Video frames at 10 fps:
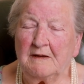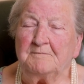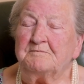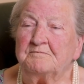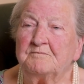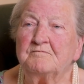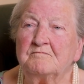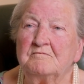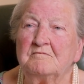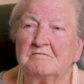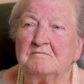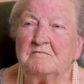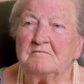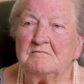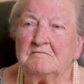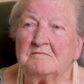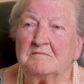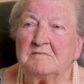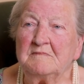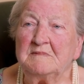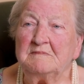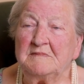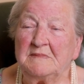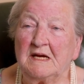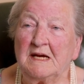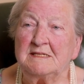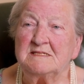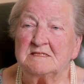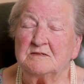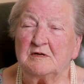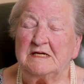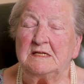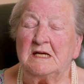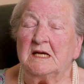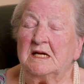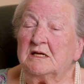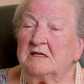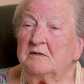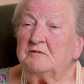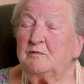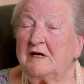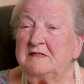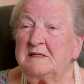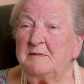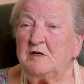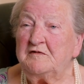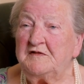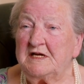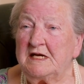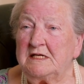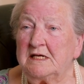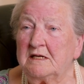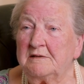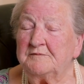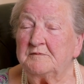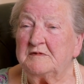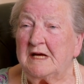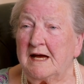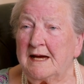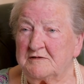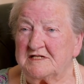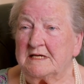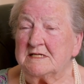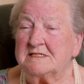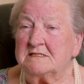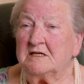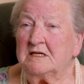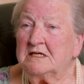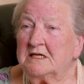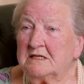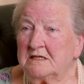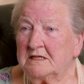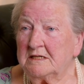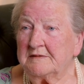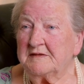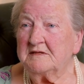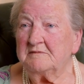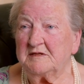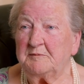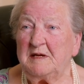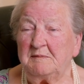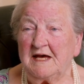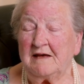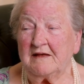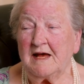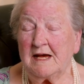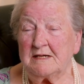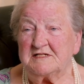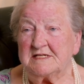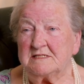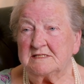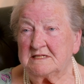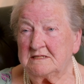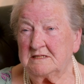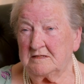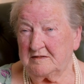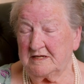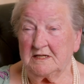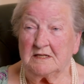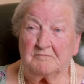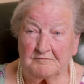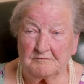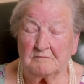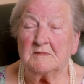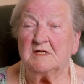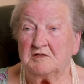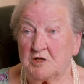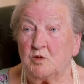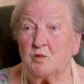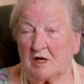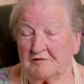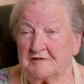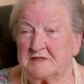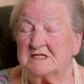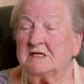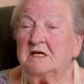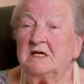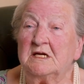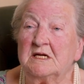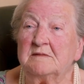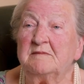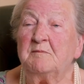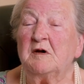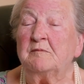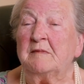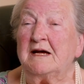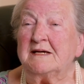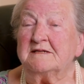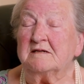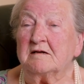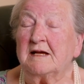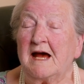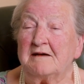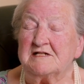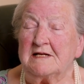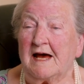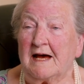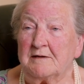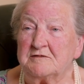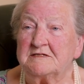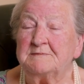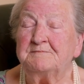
Did the family stay in Welcome Street, or did Yes, when they moved the houses, the people out the houses into the new ones, my mum had a council house.